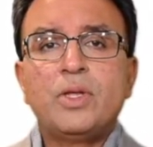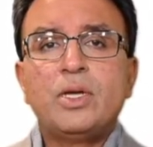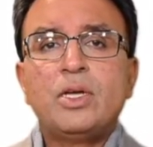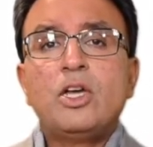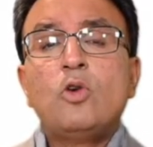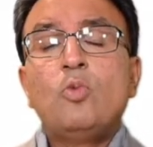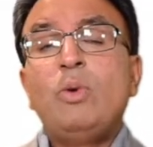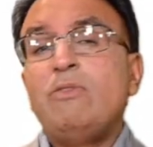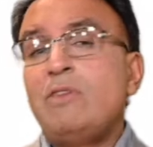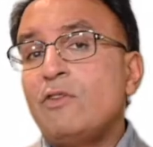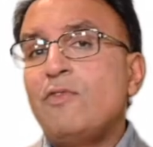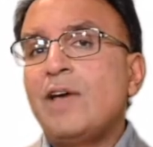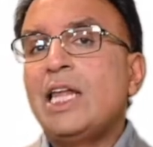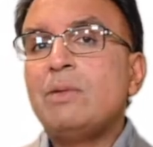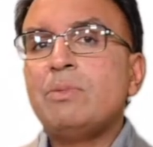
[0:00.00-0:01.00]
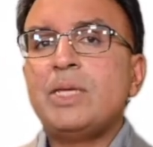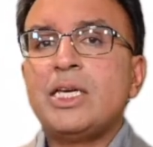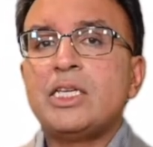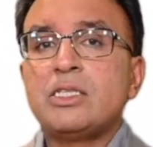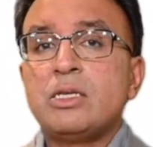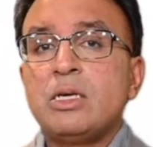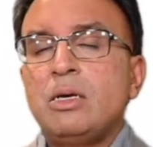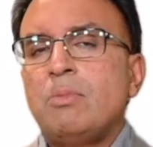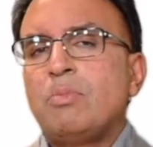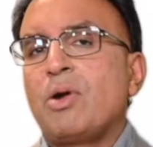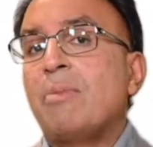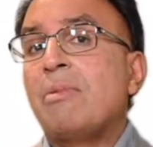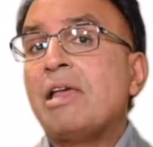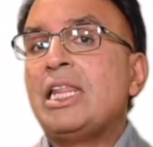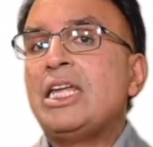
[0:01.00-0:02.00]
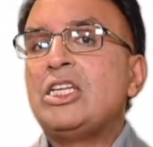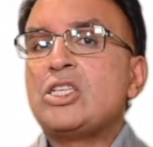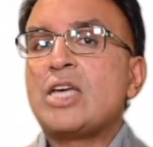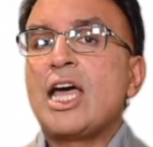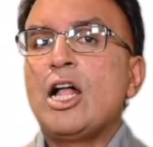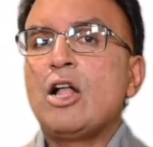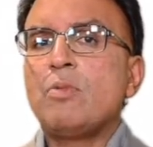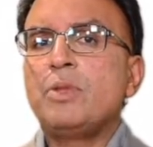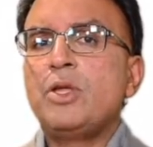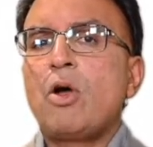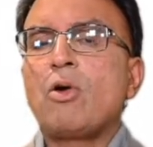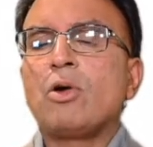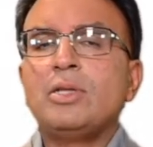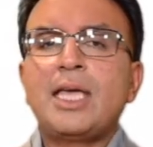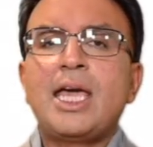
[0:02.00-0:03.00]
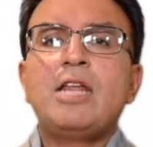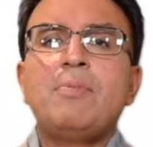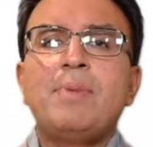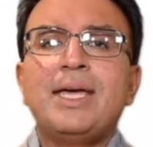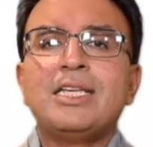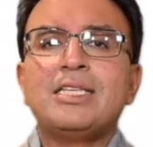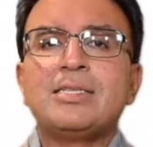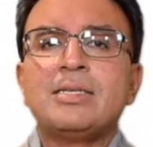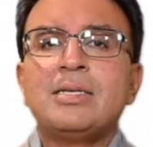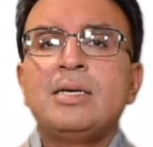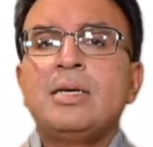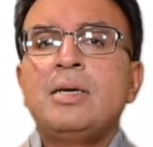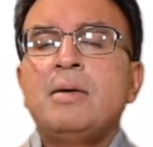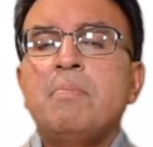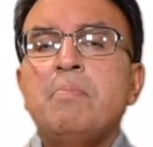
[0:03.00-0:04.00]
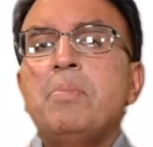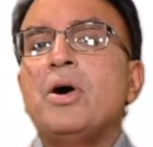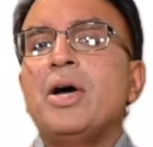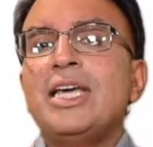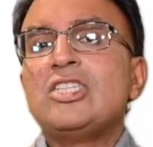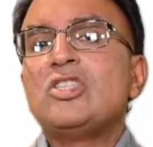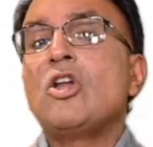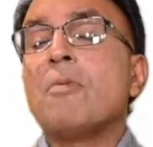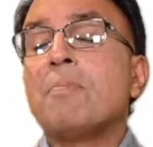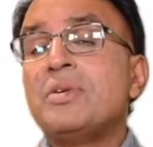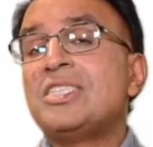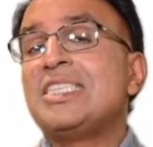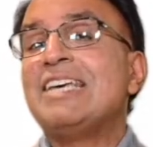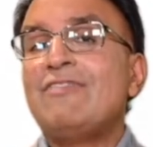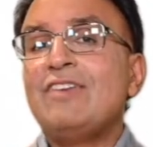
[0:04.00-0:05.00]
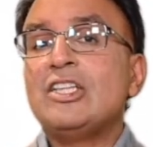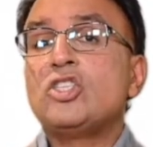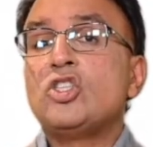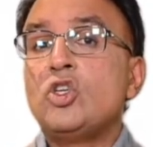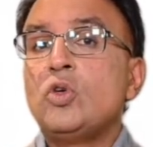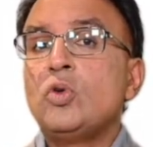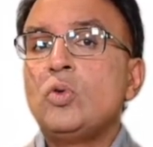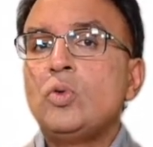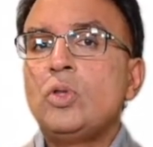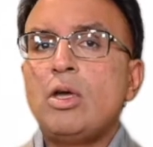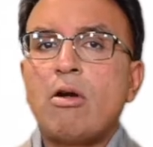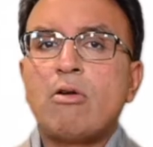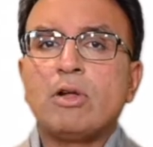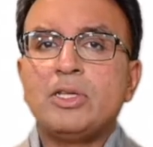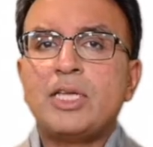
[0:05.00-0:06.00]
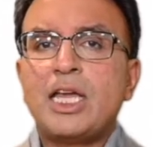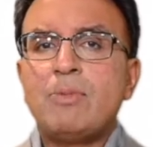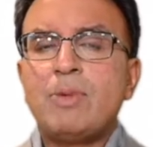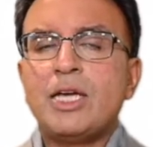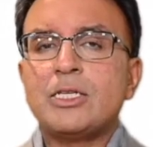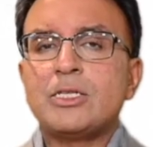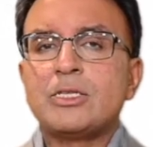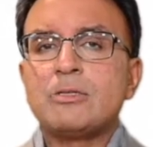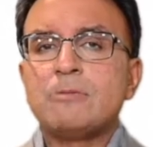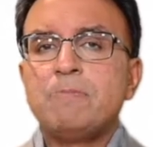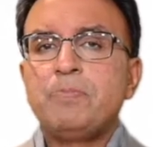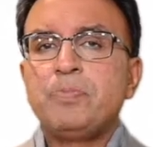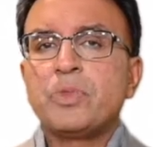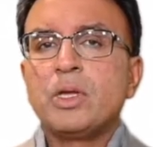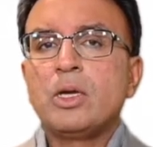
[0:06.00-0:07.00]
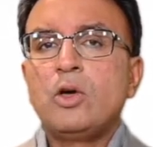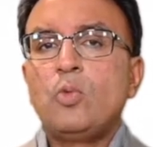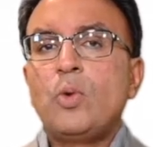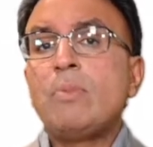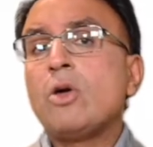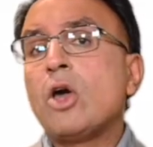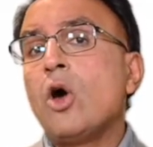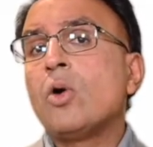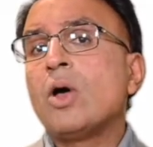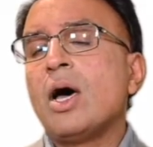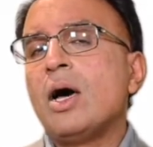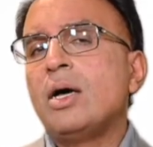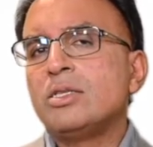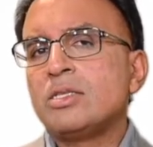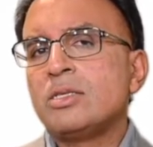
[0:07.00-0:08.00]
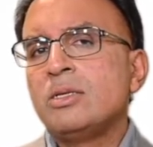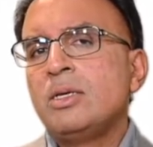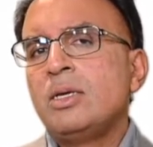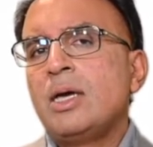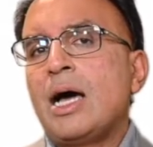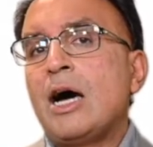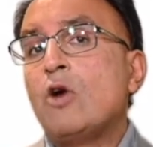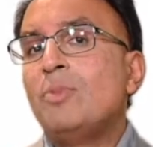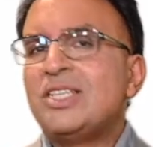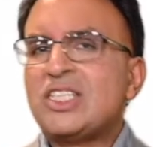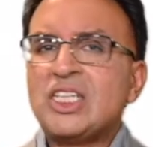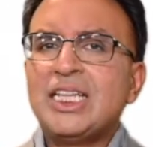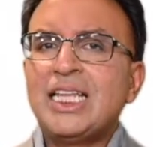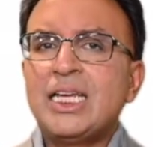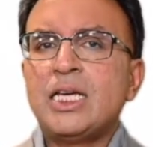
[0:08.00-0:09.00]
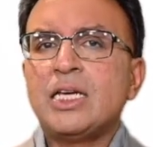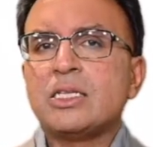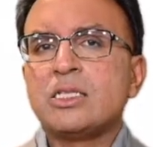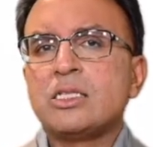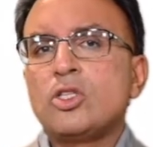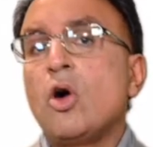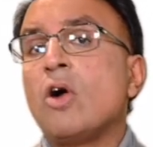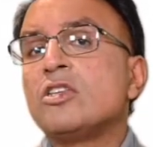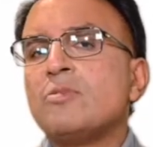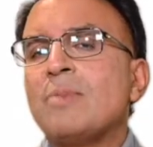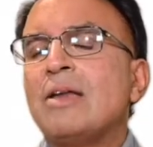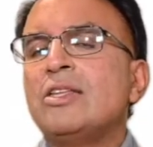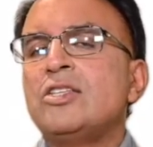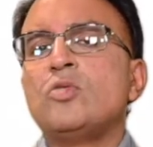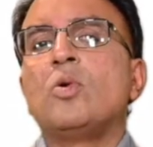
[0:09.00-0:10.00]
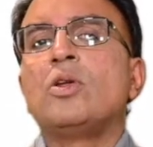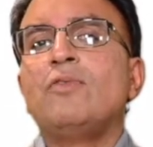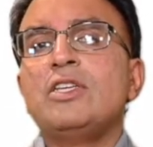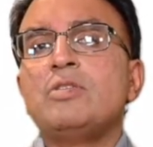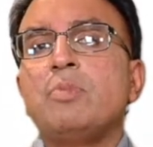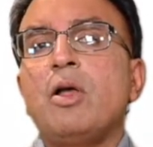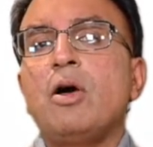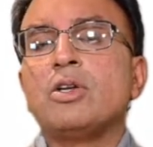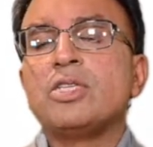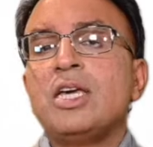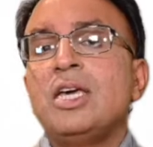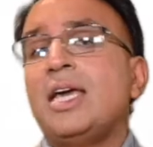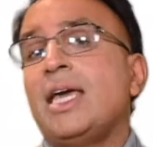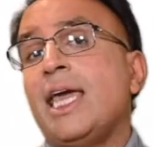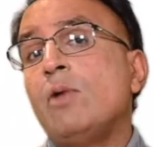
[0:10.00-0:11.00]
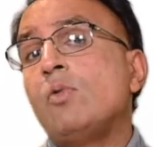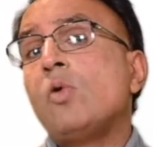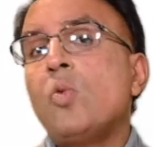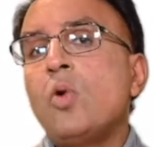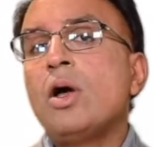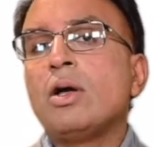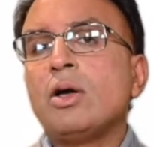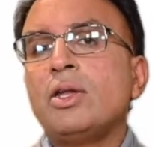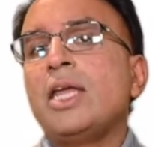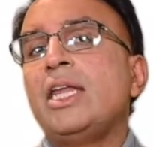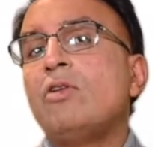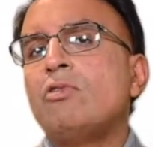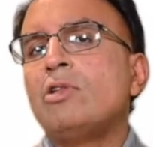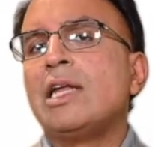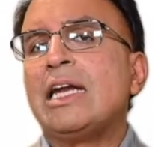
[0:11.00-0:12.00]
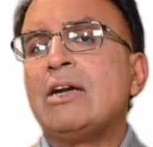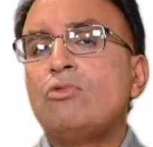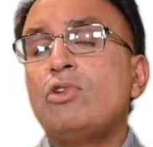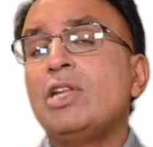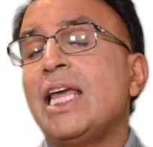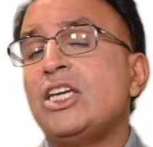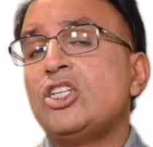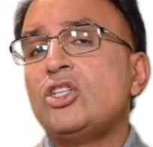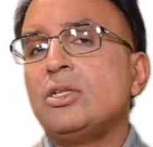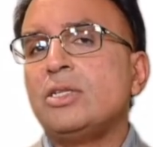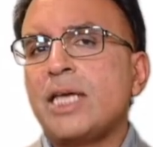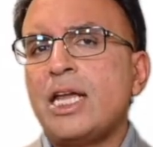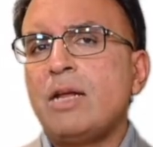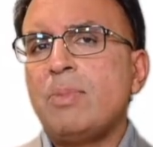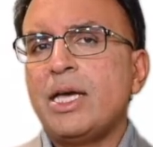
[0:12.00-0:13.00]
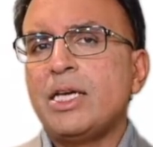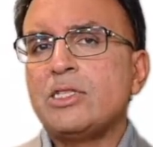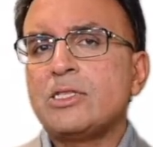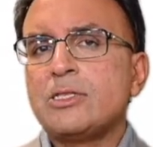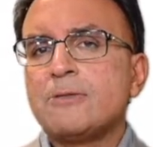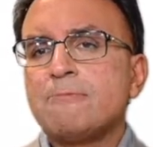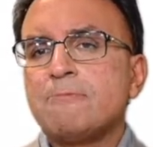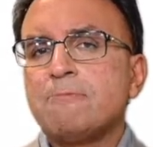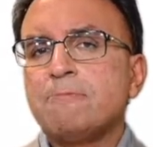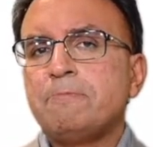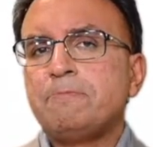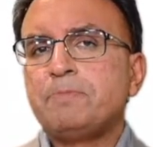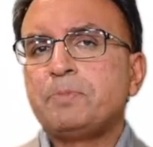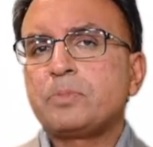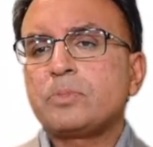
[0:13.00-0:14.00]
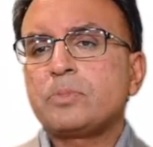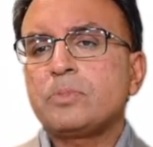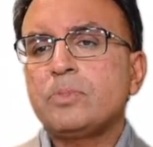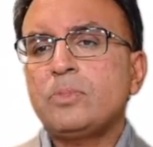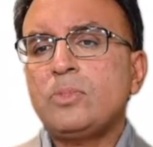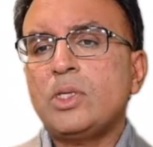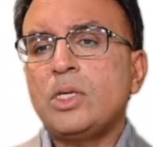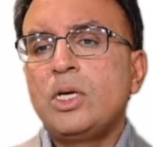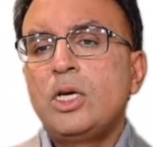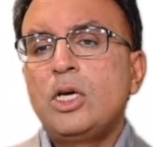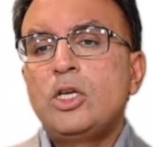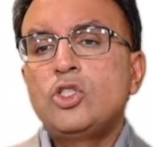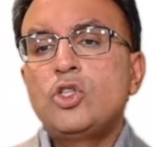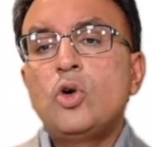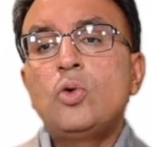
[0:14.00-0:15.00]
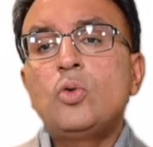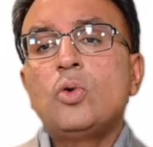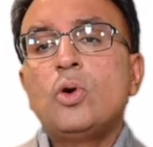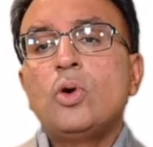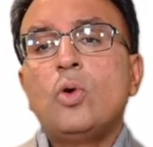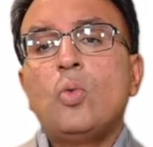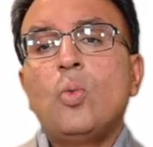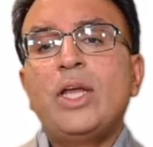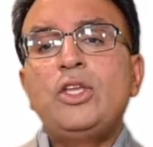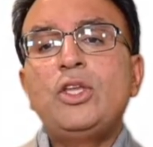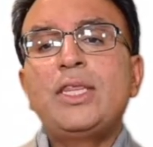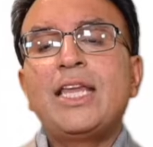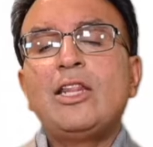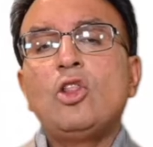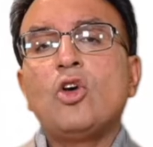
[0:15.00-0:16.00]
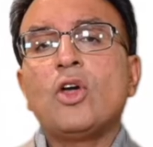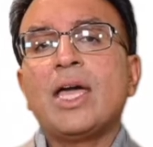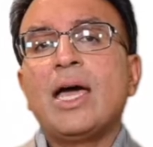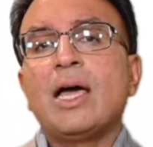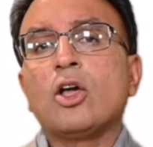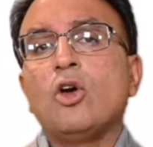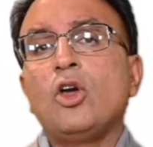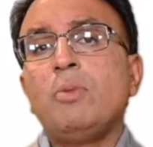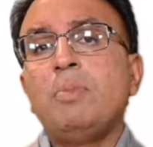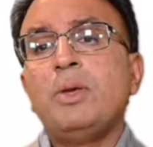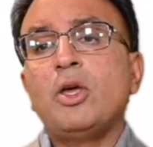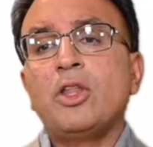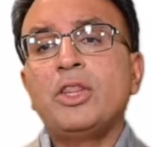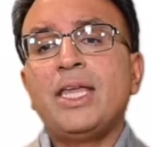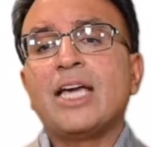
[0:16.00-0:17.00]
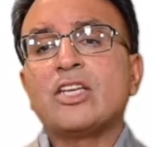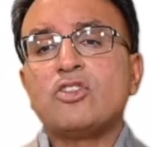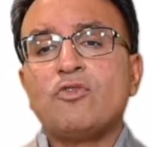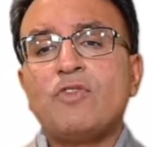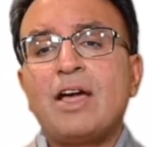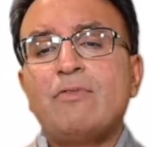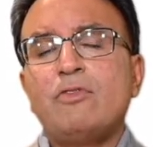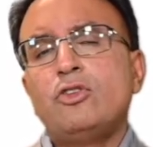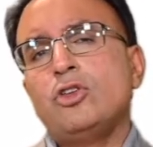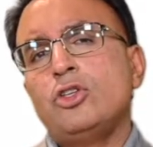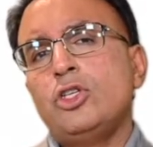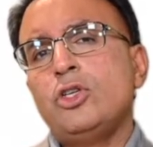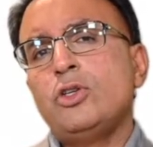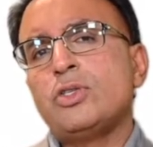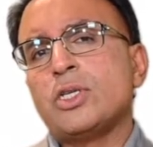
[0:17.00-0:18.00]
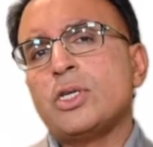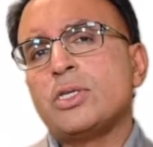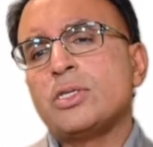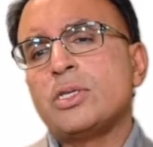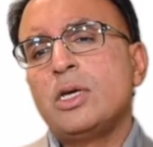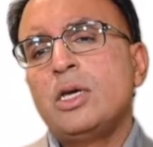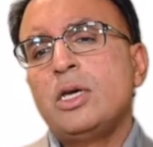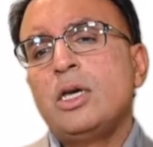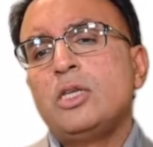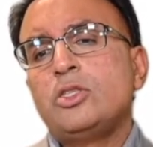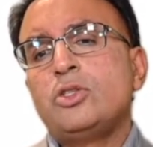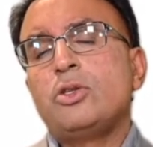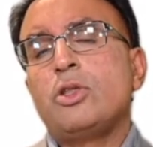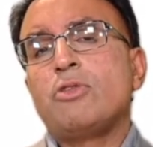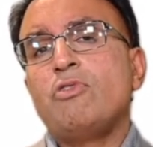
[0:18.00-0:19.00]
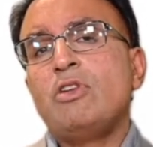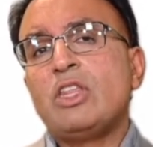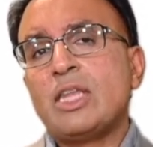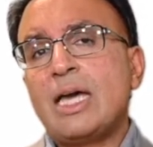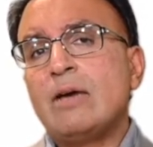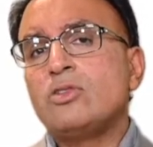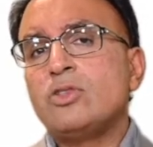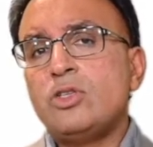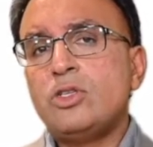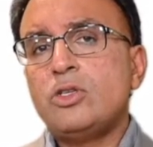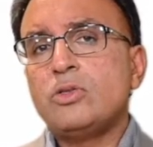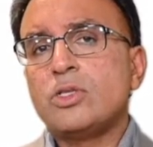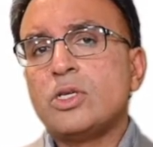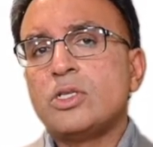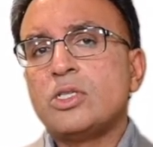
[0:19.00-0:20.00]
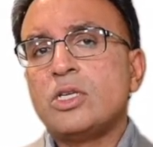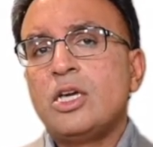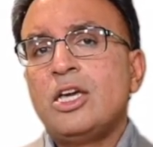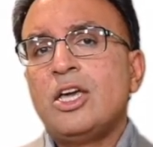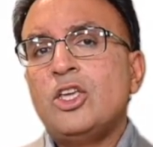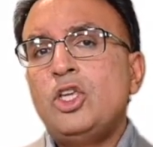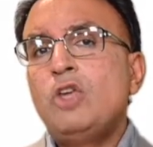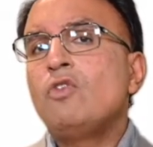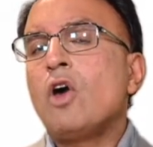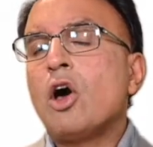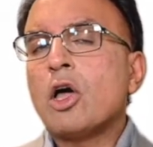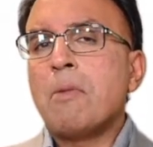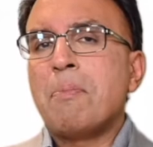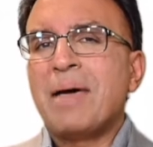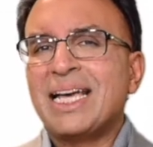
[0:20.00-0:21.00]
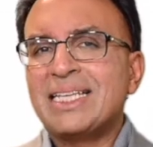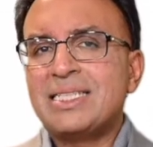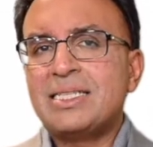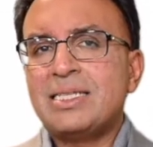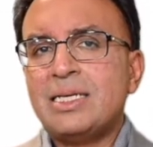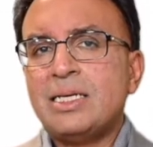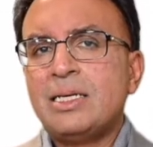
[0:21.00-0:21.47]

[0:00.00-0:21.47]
We've developed this primarily to help the Oracle database, but it's not specific to the Oracle database. Wim Kokarts, our Mr. Linux, talks about this in one of his blogs. It will work on any relational database. So when you then look at going beyond the extra 500 users to the 3,000 users, you've got capacity.